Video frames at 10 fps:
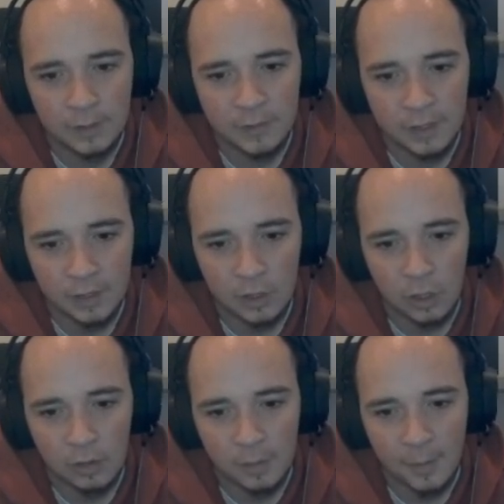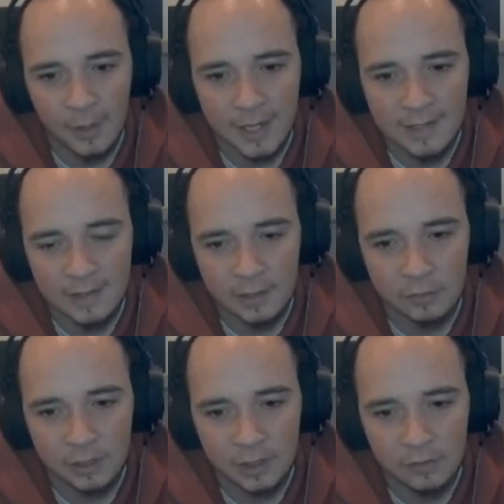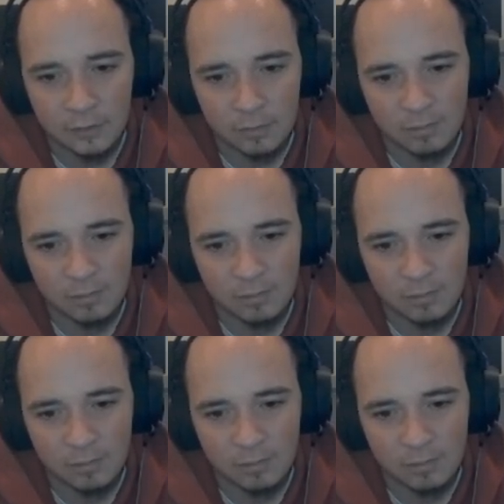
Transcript: turn Lara about 80 degrees,